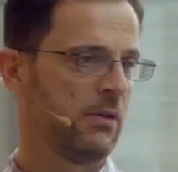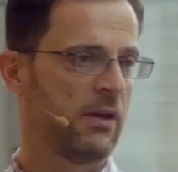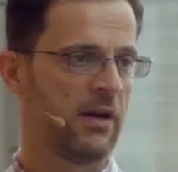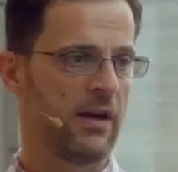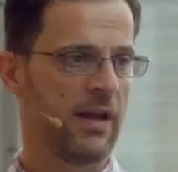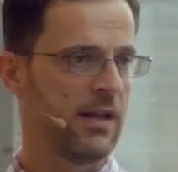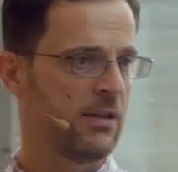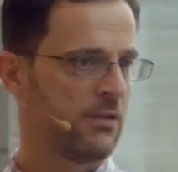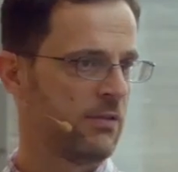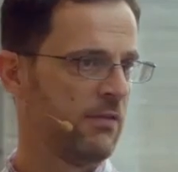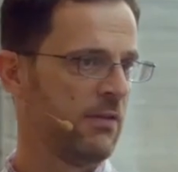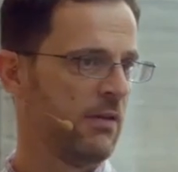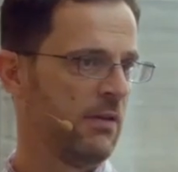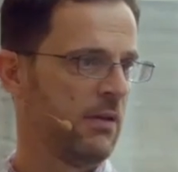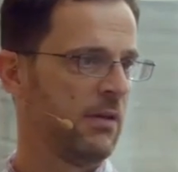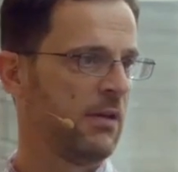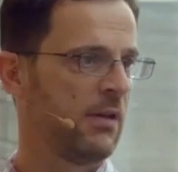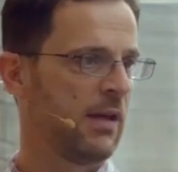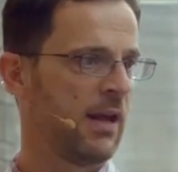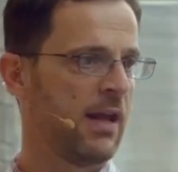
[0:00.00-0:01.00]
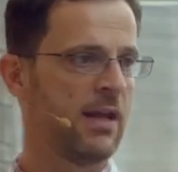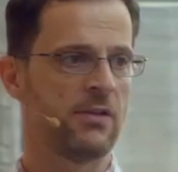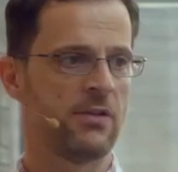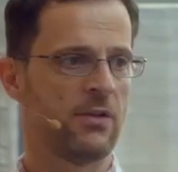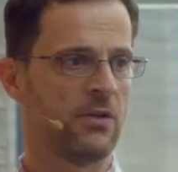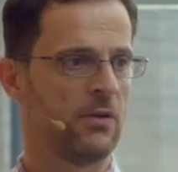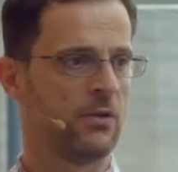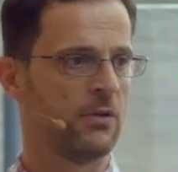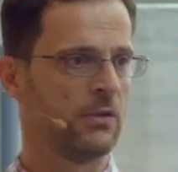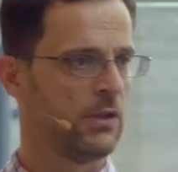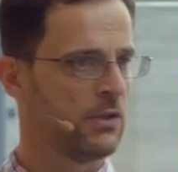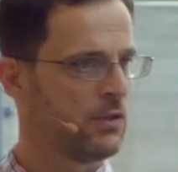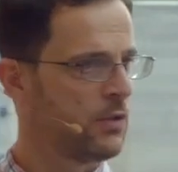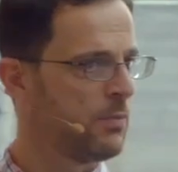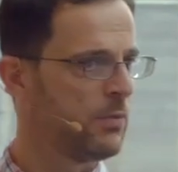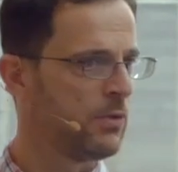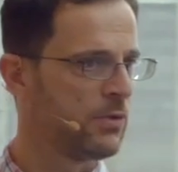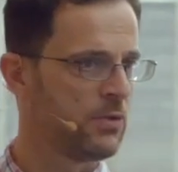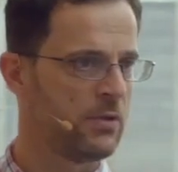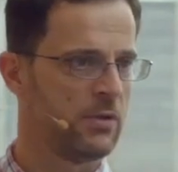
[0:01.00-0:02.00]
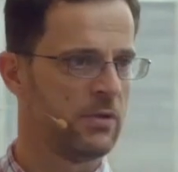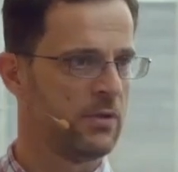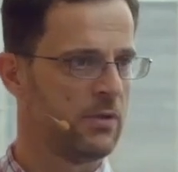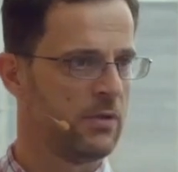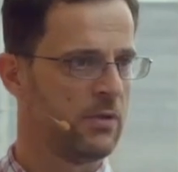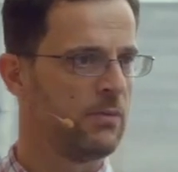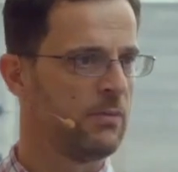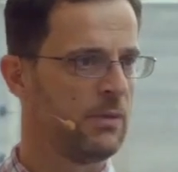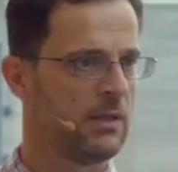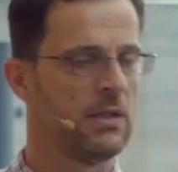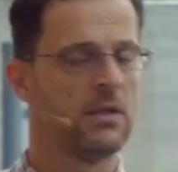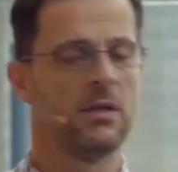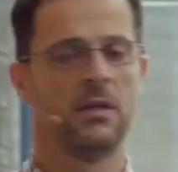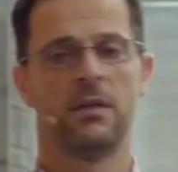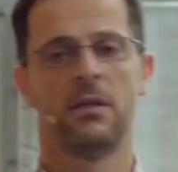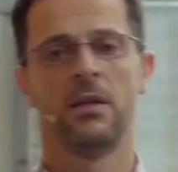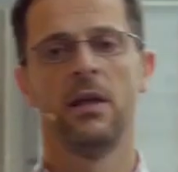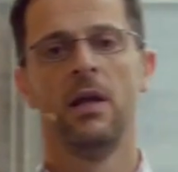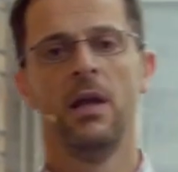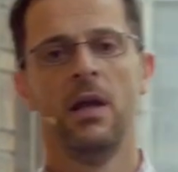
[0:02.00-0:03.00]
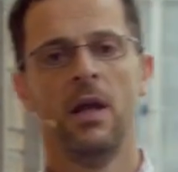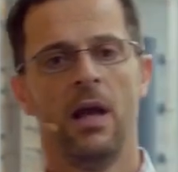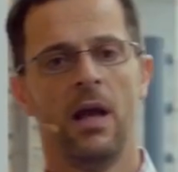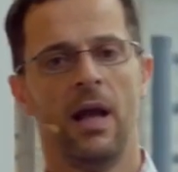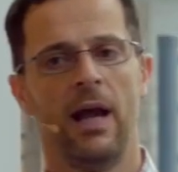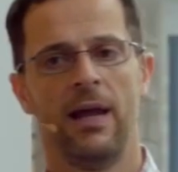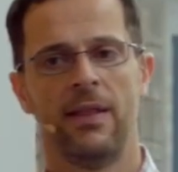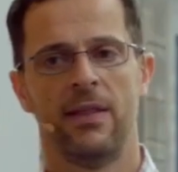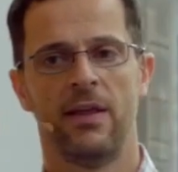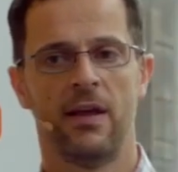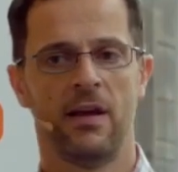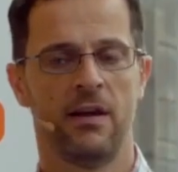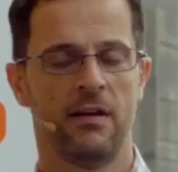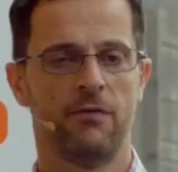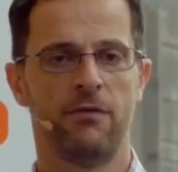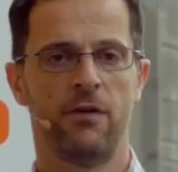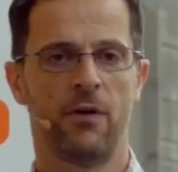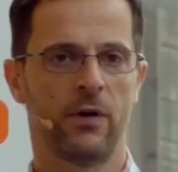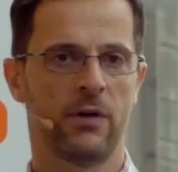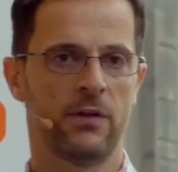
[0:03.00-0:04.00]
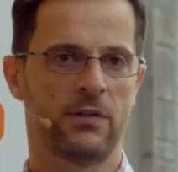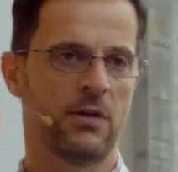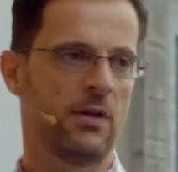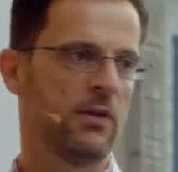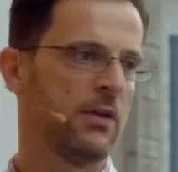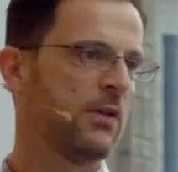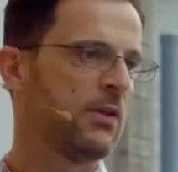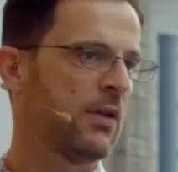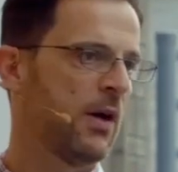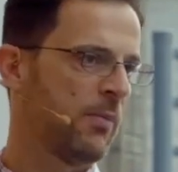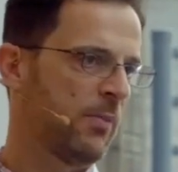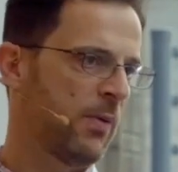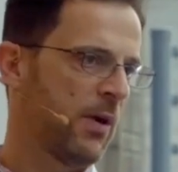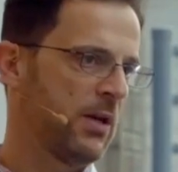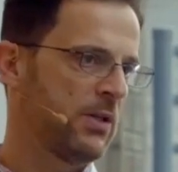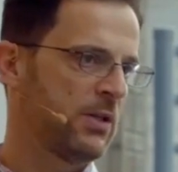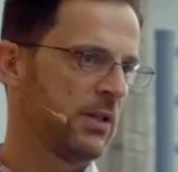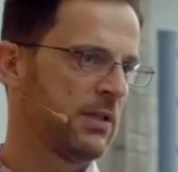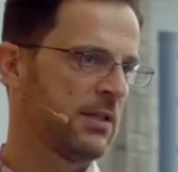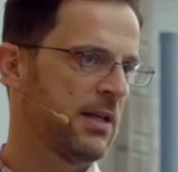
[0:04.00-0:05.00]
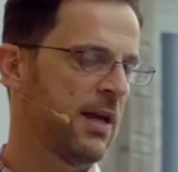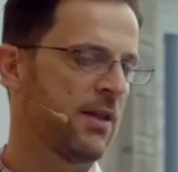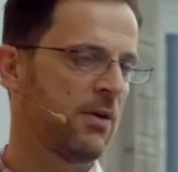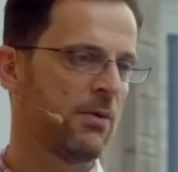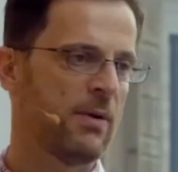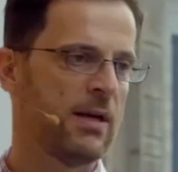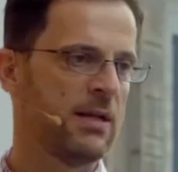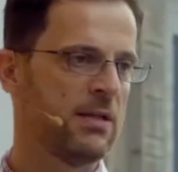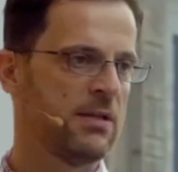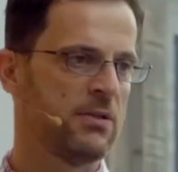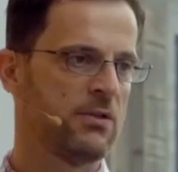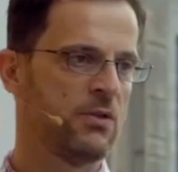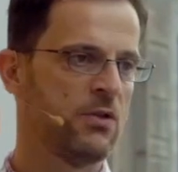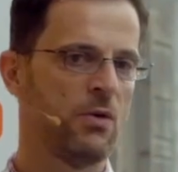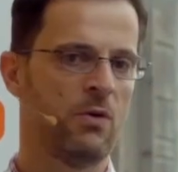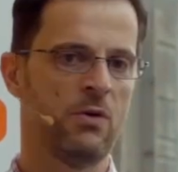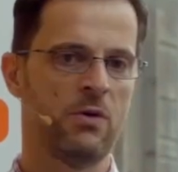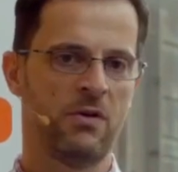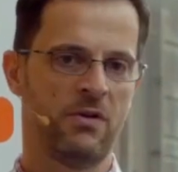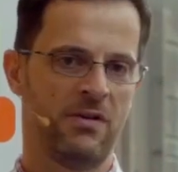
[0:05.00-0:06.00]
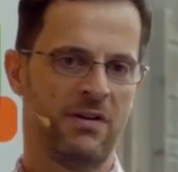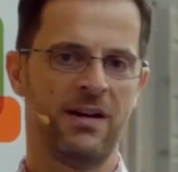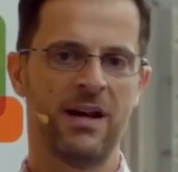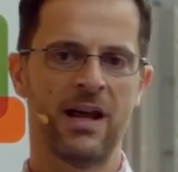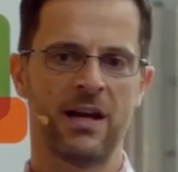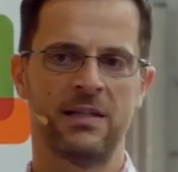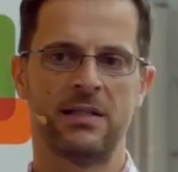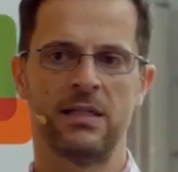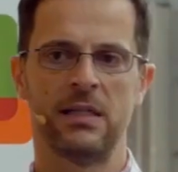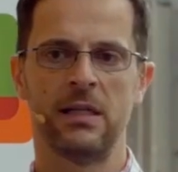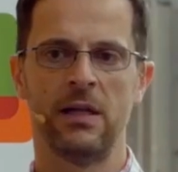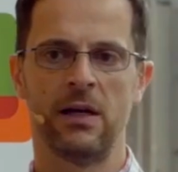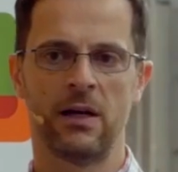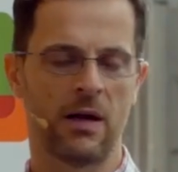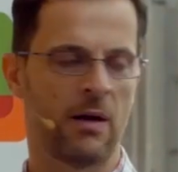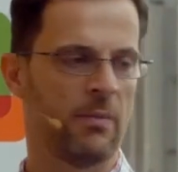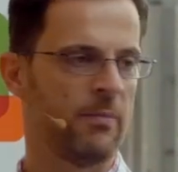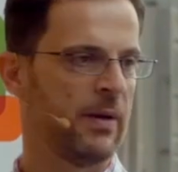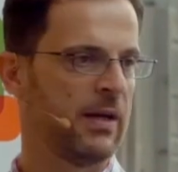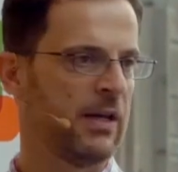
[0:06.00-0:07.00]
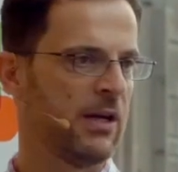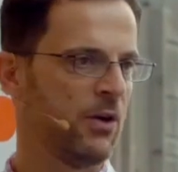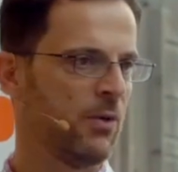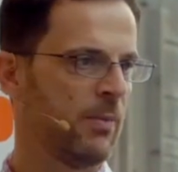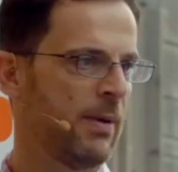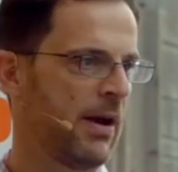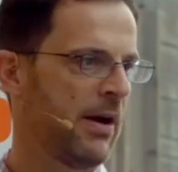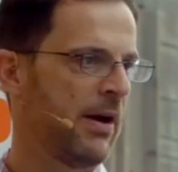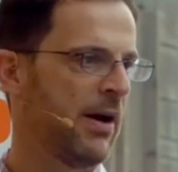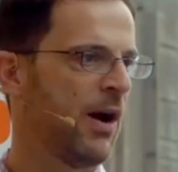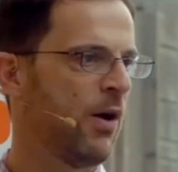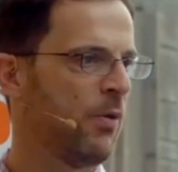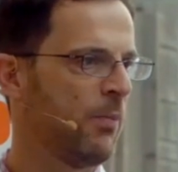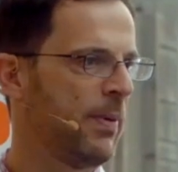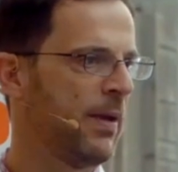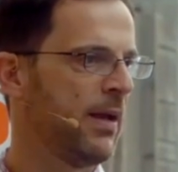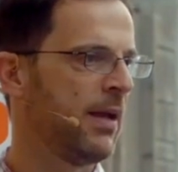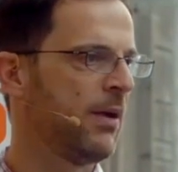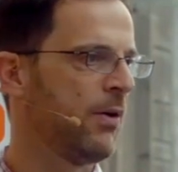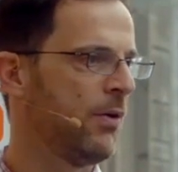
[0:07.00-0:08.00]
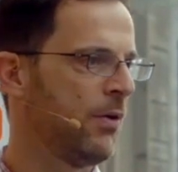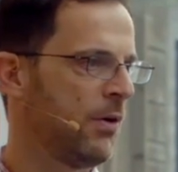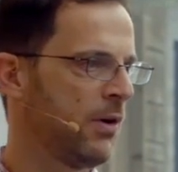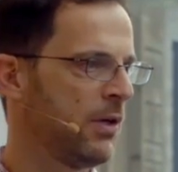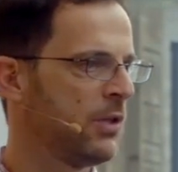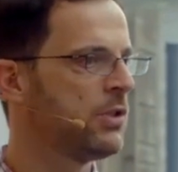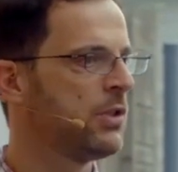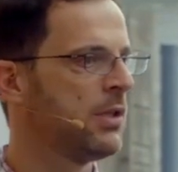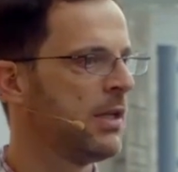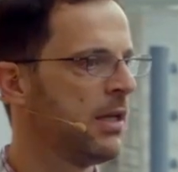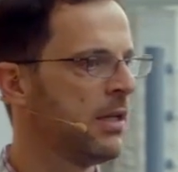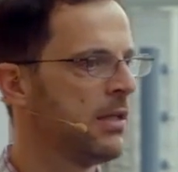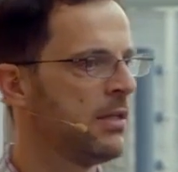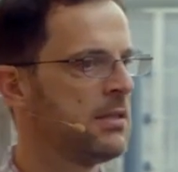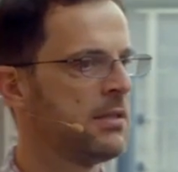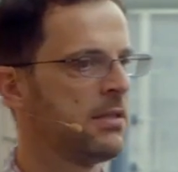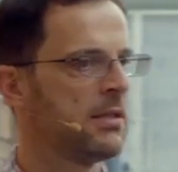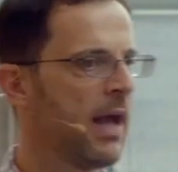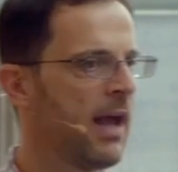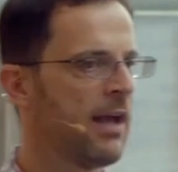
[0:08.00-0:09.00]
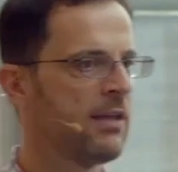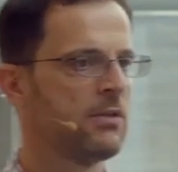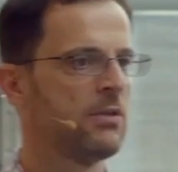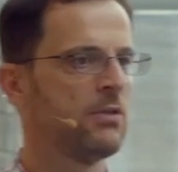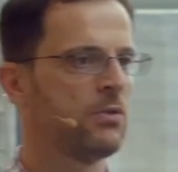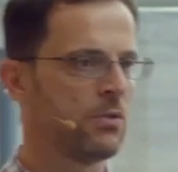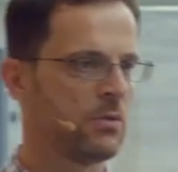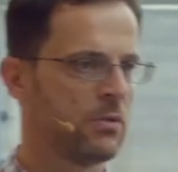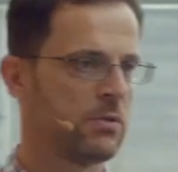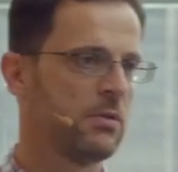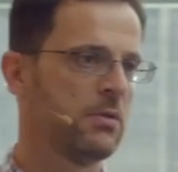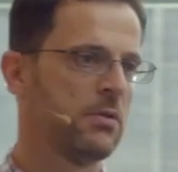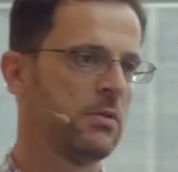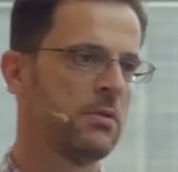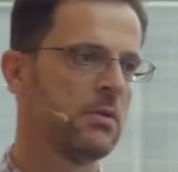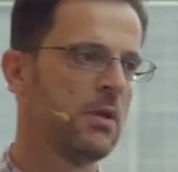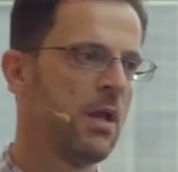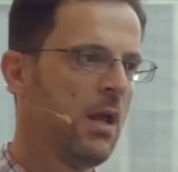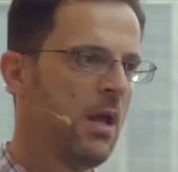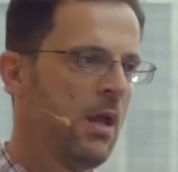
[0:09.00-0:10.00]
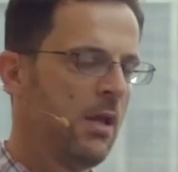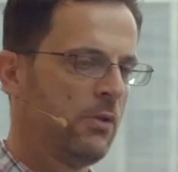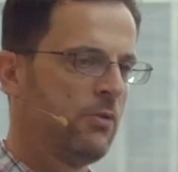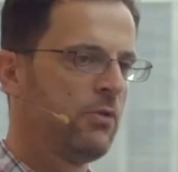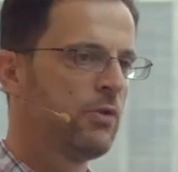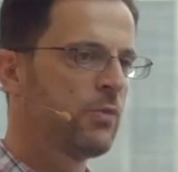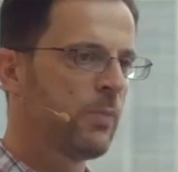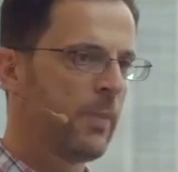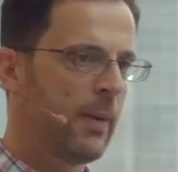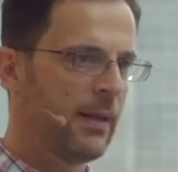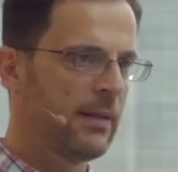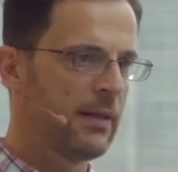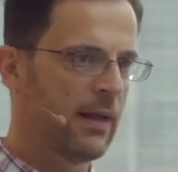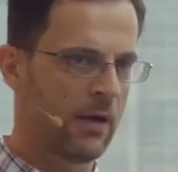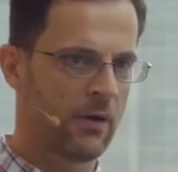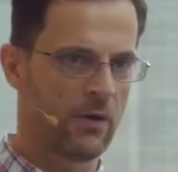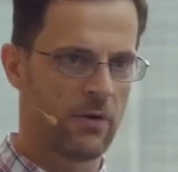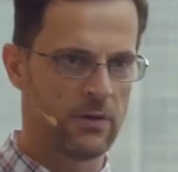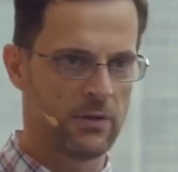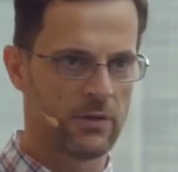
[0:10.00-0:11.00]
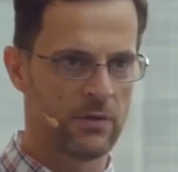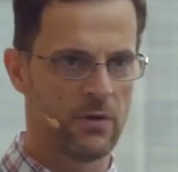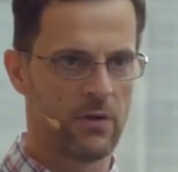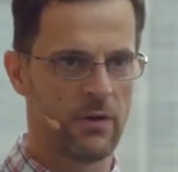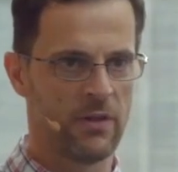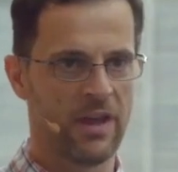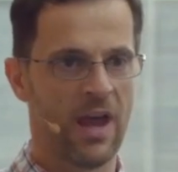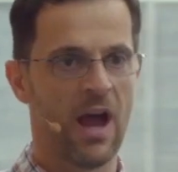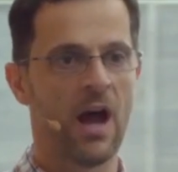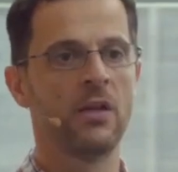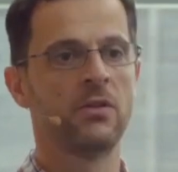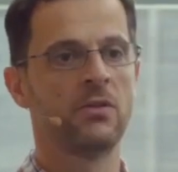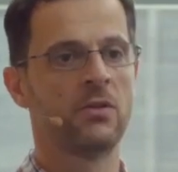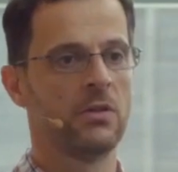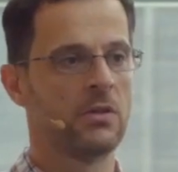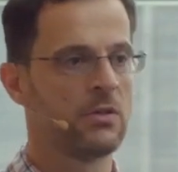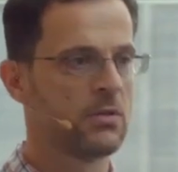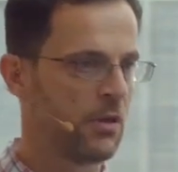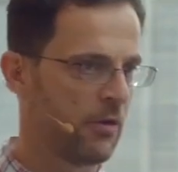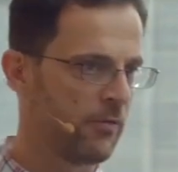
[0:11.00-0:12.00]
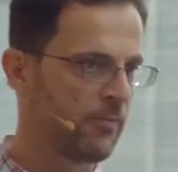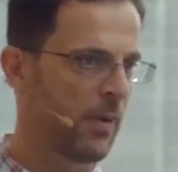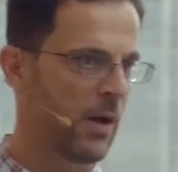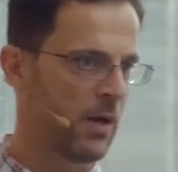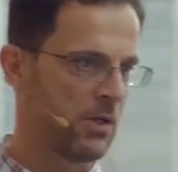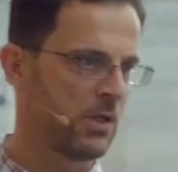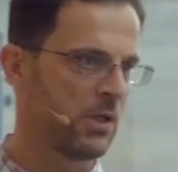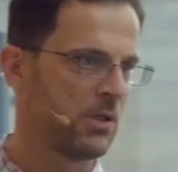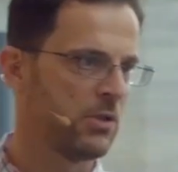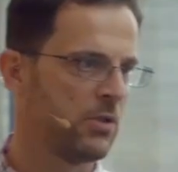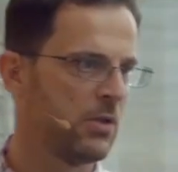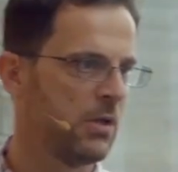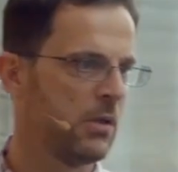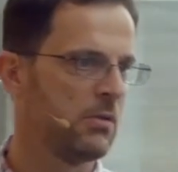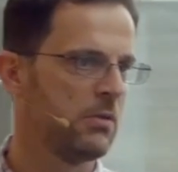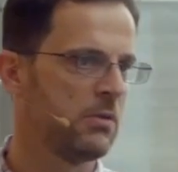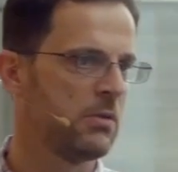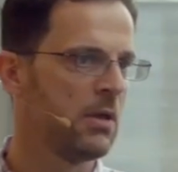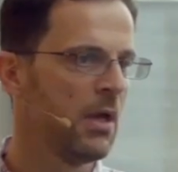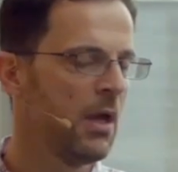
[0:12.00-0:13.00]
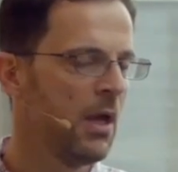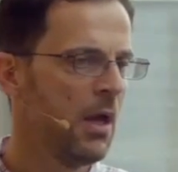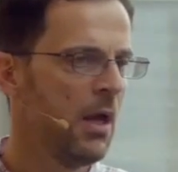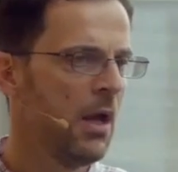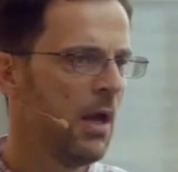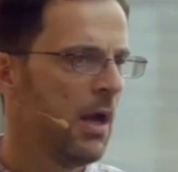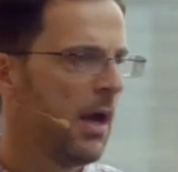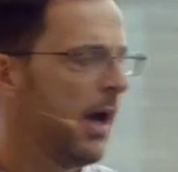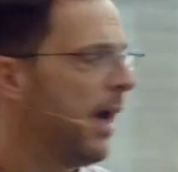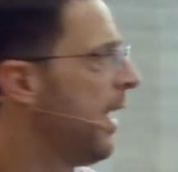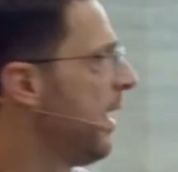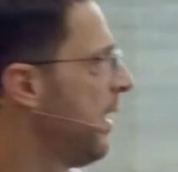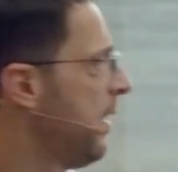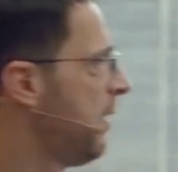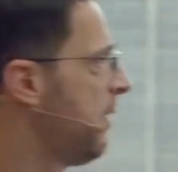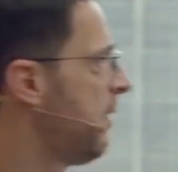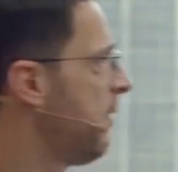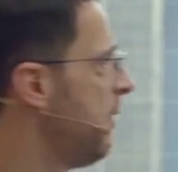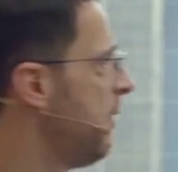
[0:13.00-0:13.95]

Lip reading: creator or distributor or whatnot, and then focus on the top projects. Otherwise, not a single company, no matter how big or rich it is, has resources to spread across all the hundreds of projects you use. And